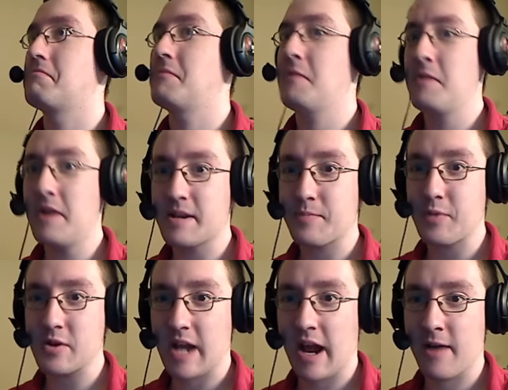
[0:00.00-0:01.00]
You're not
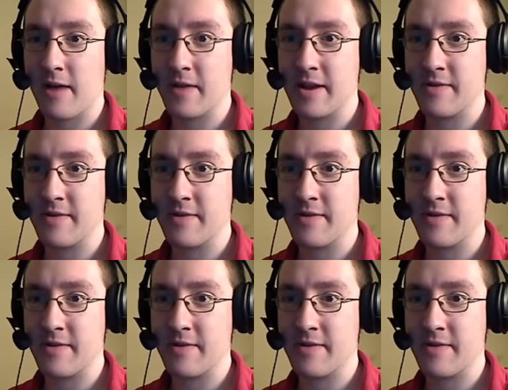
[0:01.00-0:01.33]
supposed to have